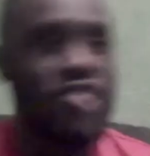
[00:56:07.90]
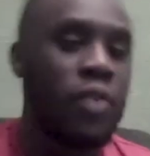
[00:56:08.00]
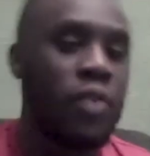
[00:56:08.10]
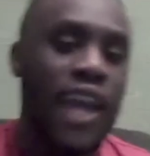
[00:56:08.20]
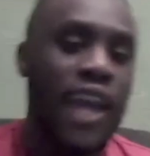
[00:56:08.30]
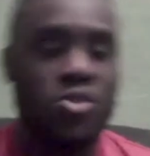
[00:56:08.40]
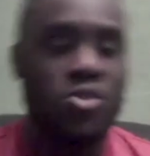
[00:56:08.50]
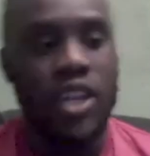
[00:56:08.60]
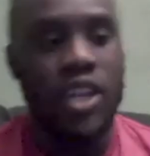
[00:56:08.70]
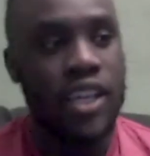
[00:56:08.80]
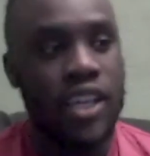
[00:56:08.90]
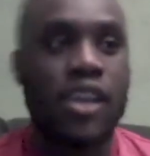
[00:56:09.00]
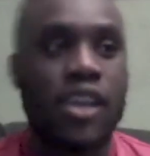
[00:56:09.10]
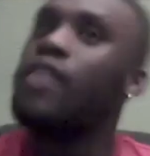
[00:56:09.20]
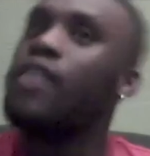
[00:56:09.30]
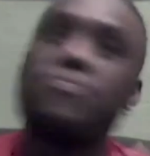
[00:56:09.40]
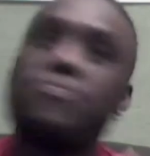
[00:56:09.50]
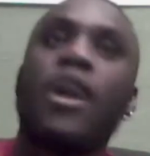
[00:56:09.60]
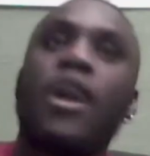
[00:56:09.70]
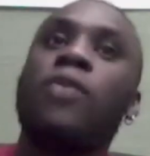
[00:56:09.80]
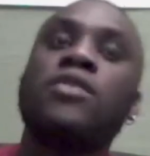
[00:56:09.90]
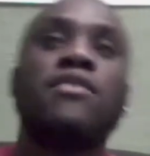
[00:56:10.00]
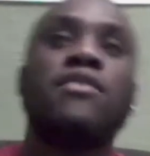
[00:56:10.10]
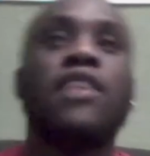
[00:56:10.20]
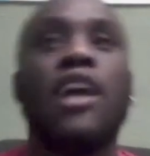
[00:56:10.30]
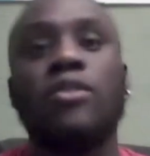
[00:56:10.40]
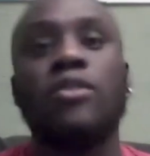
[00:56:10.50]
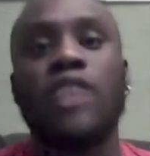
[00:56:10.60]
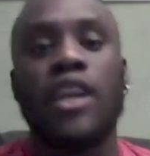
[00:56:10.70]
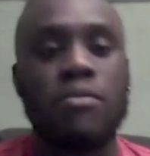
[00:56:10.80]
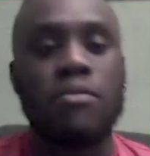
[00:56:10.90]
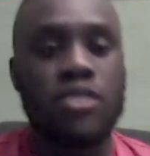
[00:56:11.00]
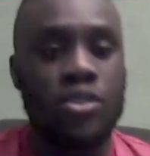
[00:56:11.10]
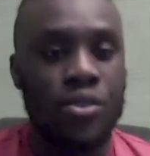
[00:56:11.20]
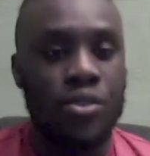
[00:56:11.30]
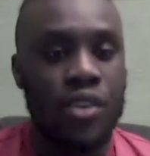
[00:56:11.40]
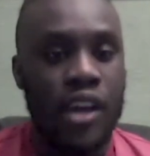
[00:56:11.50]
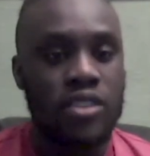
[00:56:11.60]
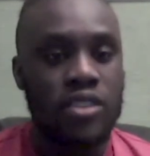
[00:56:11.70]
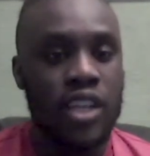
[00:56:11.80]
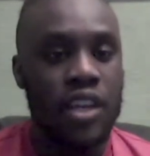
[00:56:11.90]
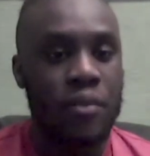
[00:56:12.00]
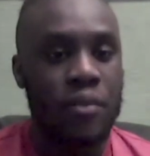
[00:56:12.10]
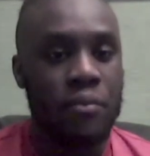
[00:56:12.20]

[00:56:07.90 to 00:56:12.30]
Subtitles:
wing, he adds quality. I'll take him still. I'll take him.